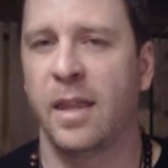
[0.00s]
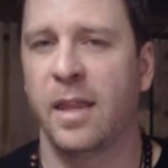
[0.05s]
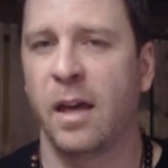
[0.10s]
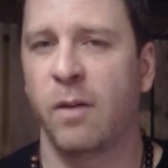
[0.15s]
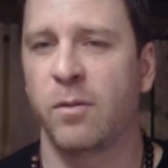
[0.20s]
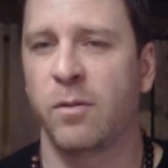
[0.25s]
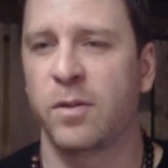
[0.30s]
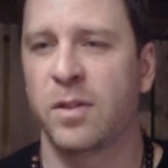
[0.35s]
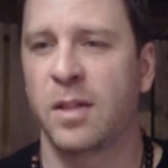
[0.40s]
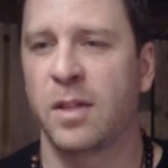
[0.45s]
And
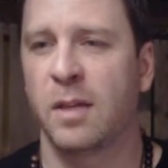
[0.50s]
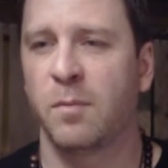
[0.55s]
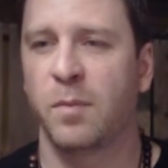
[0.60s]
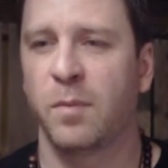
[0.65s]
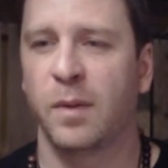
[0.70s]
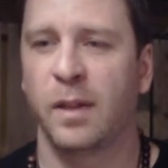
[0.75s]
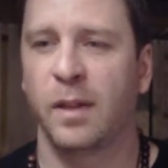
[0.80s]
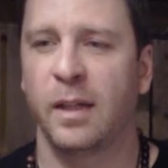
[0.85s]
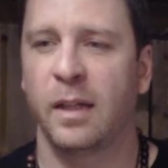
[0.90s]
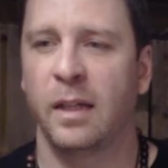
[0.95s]
that was
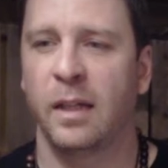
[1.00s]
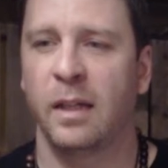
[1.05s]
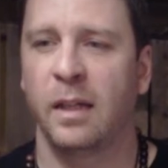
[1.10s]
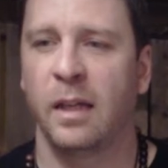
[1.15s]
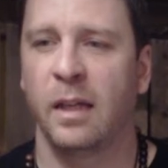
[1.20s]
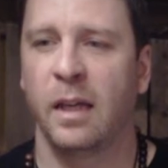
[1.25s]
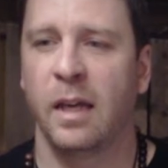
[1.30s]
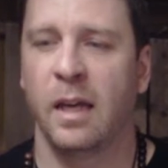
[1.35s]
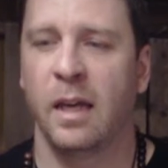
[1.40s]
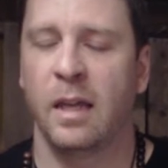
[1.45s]

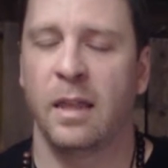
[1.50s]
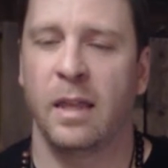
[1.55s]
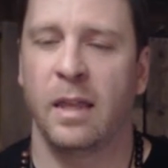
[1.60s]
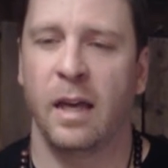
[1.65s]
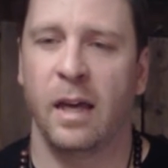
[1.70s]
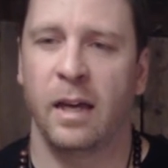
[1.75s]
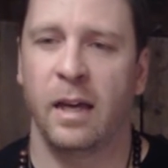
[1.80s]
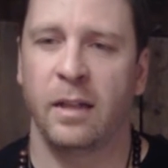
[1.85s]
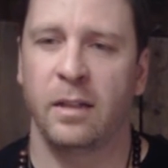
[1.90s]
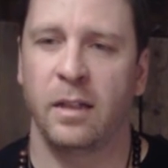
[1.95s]
simply
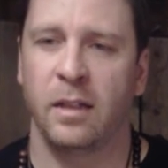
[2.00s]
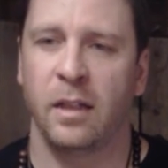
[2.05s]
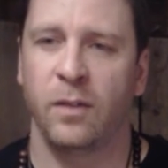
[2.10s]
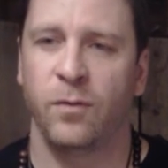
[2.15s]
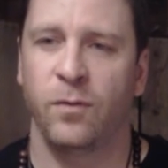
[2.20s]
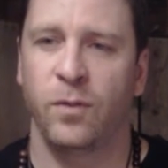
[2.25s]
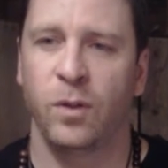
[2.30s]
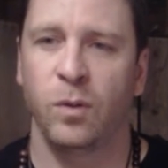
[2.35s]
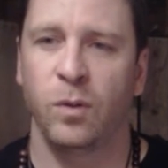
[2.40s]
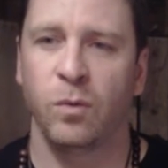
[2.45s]
that
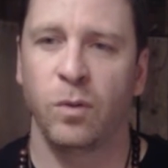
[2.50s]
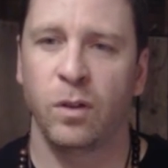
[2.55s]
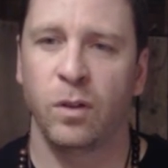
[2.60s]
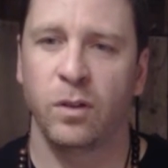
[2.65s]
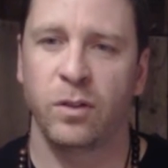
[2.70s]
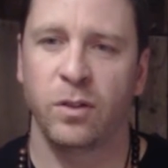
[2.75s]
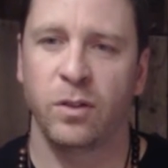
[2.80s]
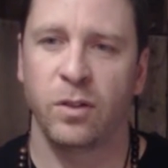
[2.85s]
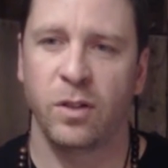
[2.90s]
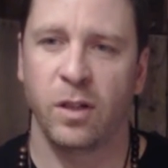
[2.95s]
if you
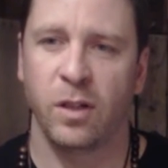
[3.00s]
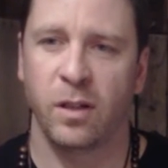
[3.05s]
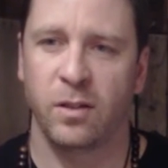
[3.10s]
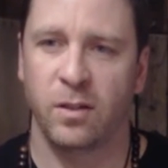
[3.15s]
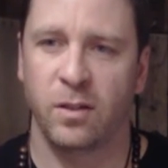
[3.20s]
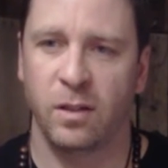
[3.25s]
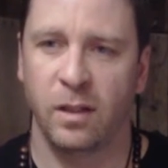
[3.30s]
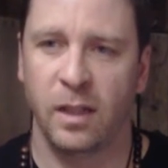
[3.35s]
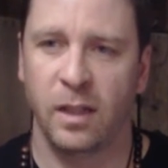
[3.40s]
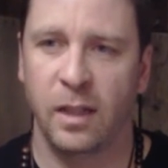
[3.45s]
were to
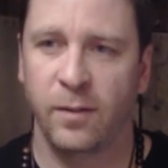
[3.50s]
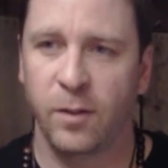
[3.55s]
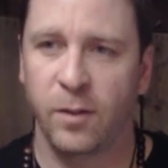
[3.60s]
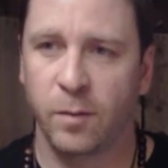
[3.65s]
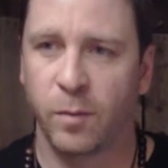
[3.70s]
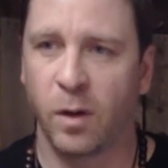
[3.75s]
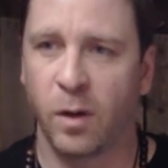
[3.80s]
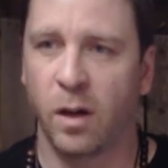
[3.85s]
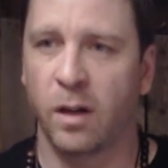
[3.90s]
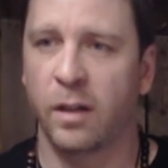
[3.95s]
just leave
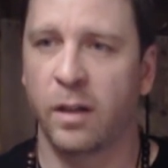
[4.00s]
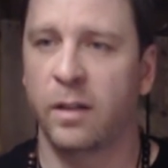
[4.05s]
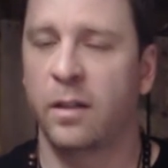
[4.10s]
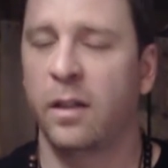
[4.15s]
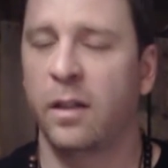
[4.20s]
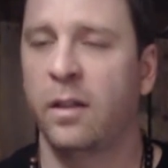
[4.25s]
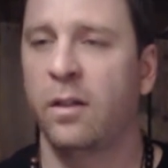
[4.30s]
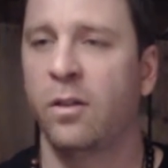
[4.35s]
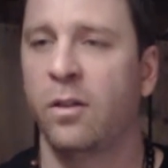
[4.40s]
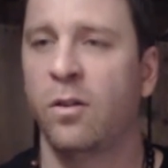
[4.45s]
your body,
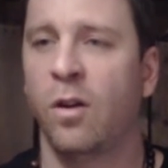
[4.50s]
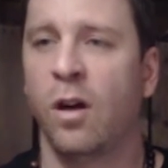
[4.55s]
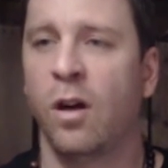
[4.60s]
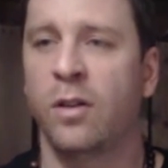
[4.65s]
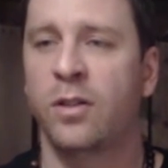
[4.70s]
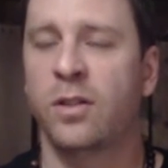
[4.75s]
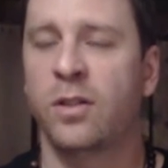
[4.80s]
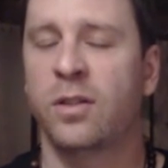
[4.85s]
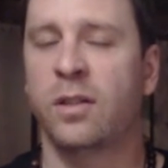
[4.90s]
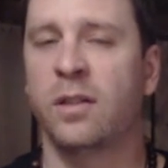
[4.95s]
take your
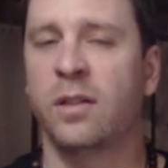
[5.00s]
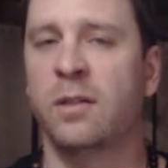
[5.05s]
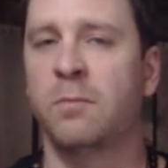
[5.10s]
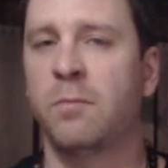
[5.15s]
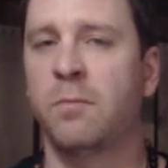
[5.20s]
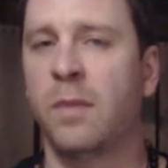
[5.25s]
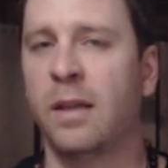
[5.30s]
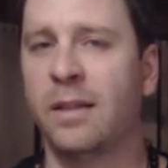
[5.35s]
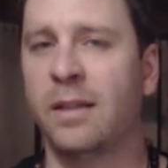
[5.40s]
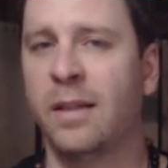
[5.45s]

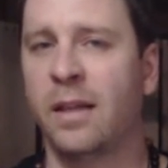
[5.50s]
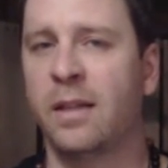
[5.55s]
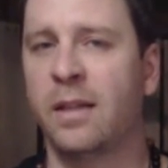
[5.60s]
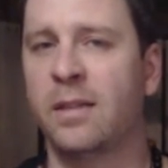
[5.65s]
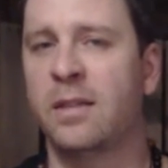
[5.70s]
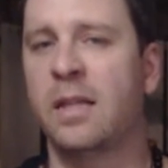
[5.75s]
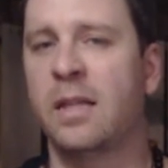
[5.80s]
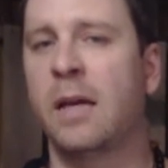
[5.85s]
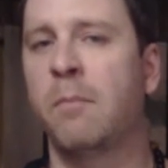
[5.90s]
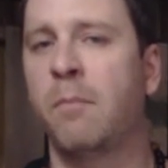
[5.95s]
consciousness and take
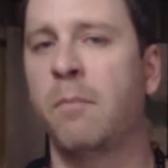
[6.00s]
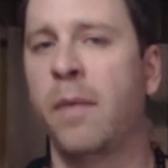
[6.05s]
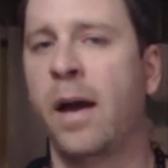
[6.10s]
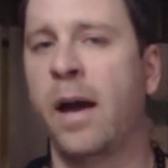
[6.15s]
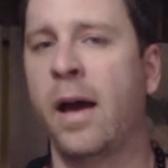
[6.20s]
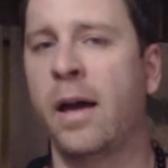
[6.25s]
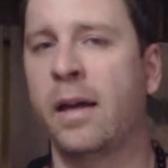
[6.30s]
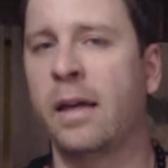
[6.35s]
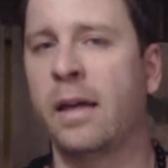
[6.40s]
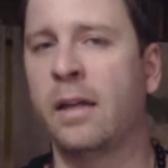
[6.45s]
a step
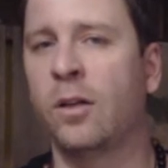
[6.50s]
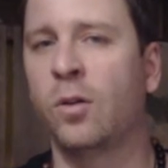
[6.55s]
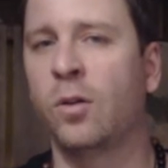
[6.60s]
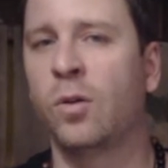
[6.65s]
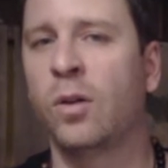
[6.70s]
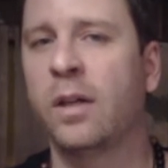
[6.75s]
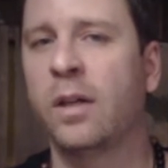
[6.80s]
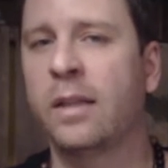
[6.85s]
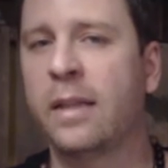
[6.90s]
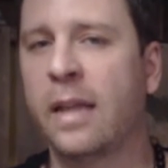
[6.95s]
back and
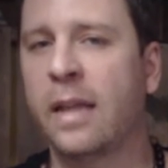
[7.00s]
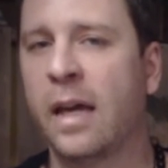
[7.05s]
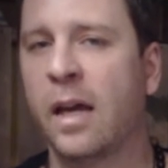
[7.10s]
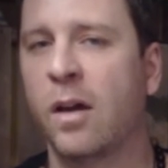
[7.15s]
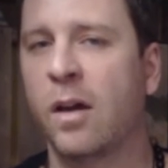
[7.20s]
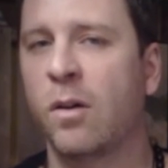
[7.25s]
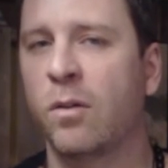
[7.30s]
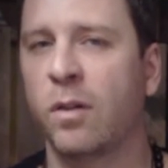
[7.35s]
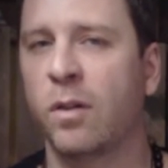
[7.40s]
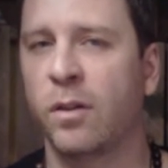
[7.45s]
look
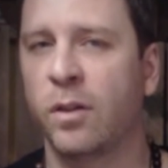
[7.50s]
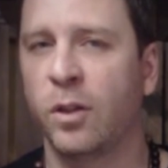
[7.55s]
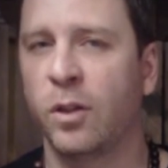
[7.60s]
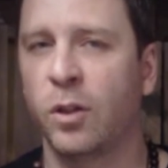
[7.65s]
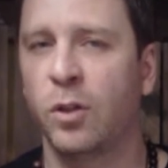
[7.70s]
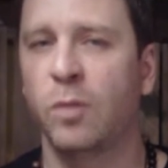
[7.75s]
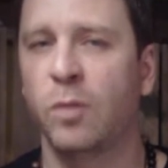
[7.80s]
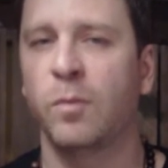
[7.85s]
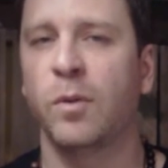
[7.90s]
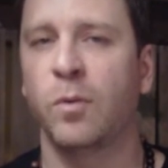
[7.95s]
down on
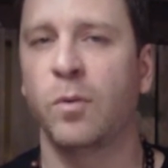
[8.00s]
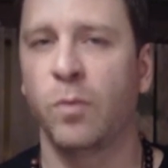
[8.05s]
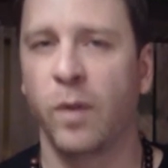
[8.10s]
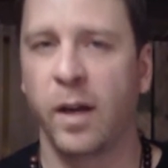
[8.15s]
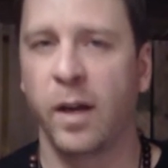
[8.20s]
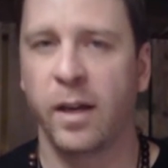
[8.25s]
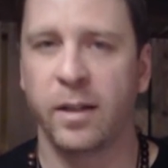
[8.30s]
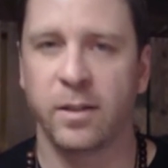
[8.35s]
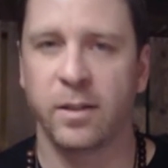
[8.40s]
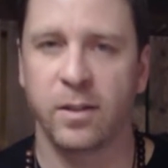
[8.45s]
the human
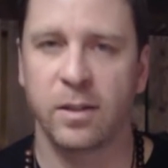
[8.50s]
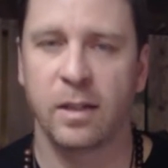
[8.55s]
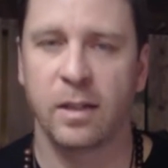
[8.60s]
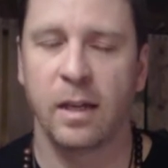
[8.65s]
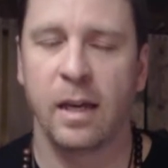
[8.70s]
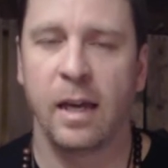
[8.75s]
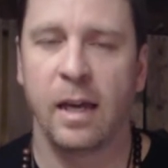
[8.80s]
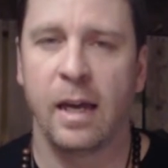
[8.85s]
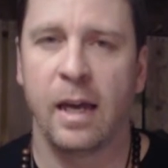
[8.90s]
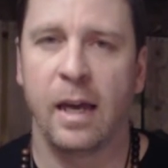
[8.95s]
race
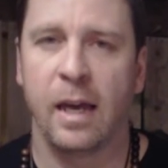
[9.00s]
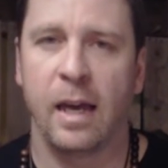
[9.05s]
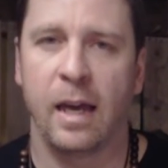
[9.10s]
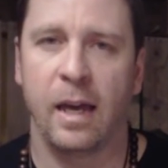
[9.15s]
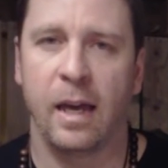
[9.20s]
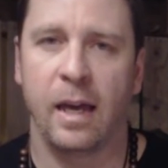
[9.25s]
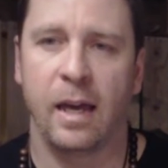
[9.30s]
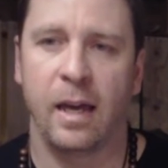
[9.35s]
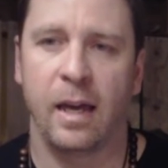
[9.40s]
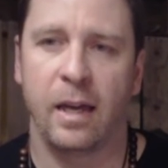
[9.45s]

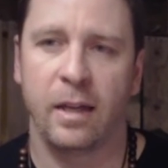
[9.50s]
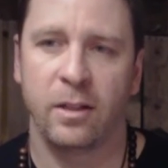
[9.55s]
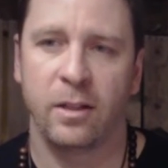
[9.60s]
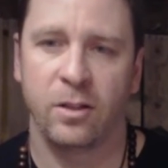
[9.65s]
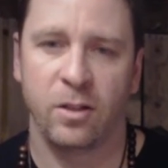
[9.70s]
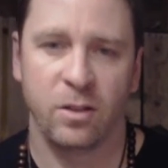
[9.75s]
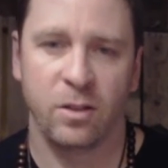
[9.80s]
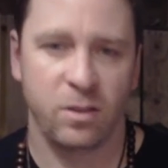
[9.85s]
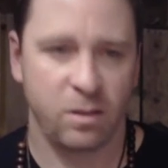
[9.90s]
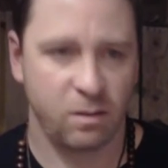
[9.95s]

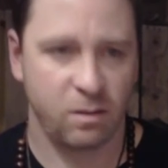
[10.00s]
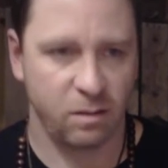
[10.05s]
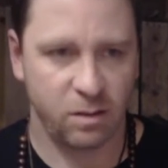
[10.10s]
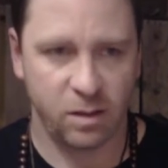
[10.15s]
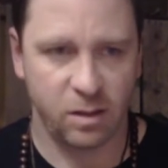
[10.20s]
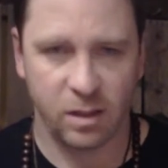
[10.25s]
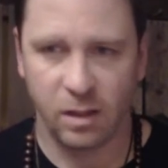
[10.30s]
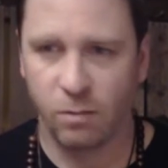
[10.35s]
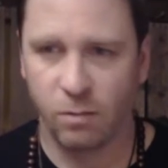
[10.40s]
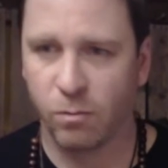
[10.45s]
and just
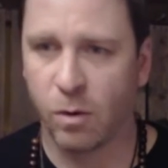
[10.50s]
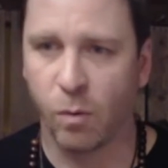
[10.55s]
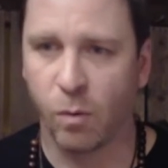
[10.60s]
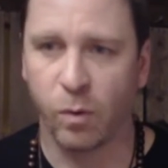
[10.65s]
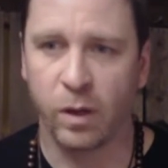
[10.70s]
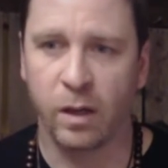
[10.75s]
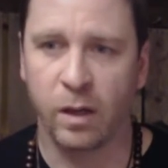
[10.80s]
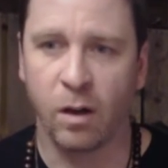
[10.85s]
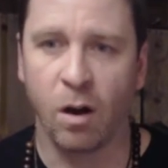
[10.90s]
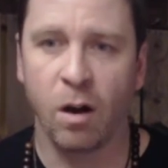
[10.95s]
see what
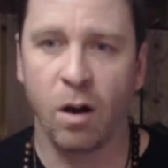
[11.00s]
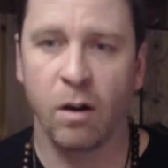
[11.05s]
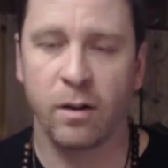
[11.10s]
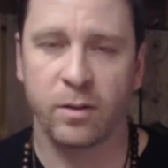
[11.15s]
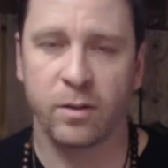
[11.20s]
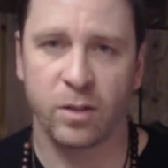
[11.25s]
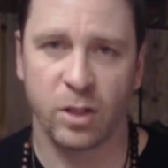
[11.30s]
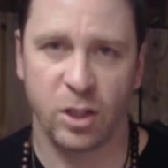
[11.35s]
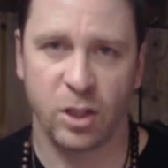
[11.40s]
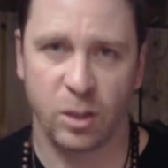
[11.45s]
we are